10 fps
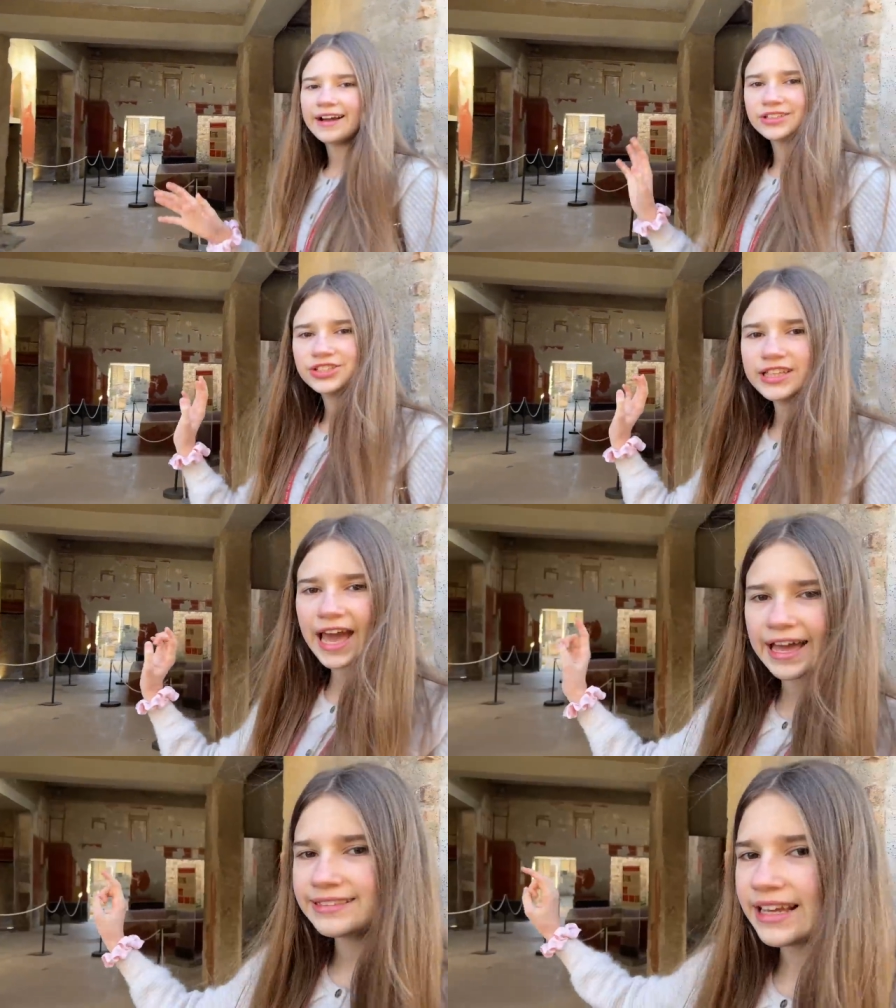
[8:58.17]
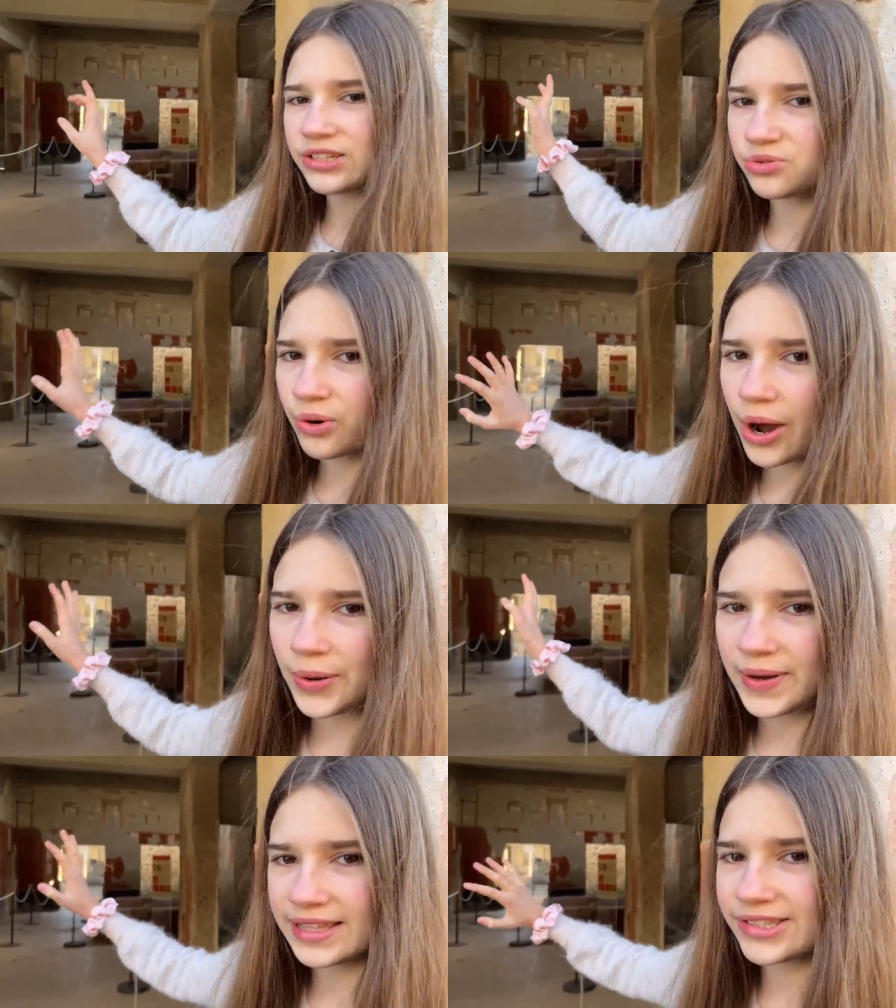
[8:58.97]
actually had like
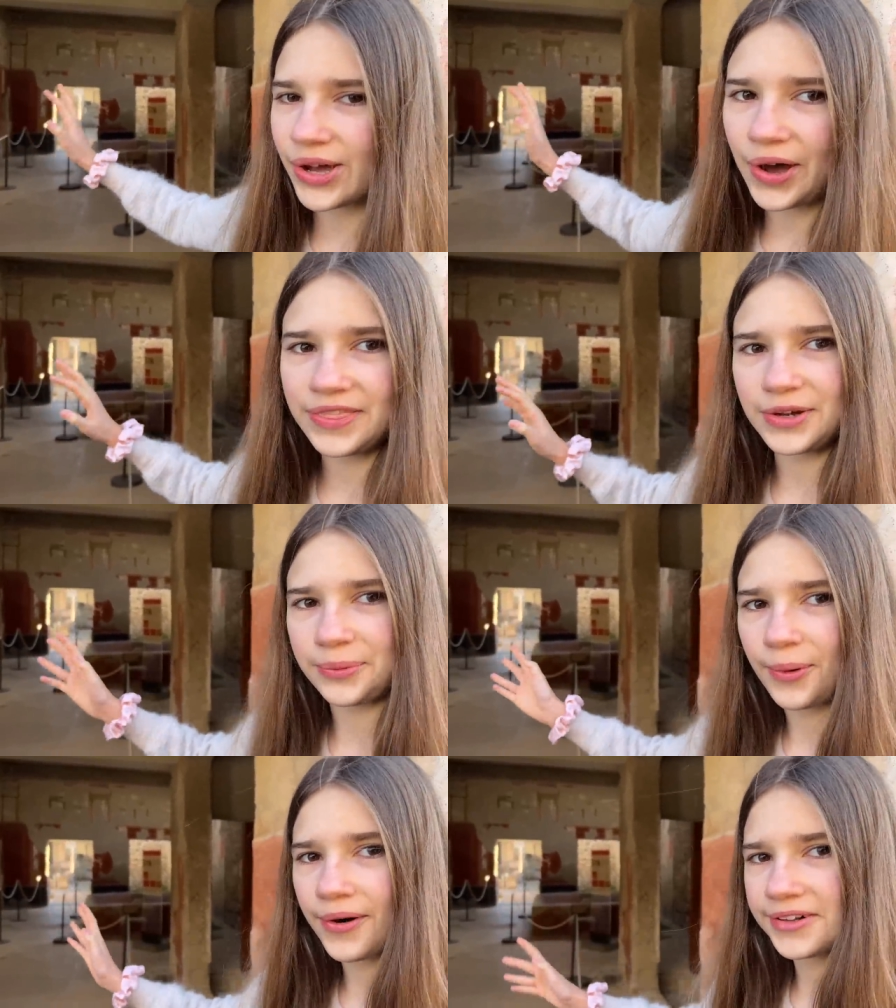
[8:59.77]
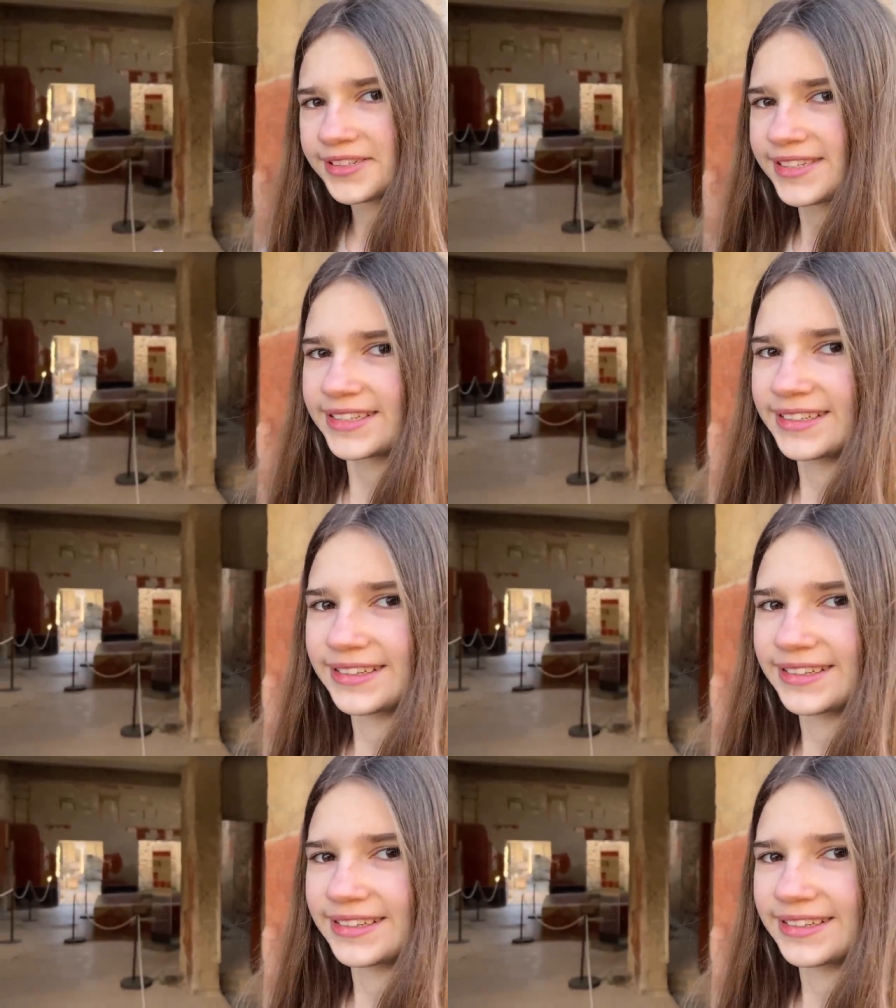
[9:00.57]
drawings on their walls.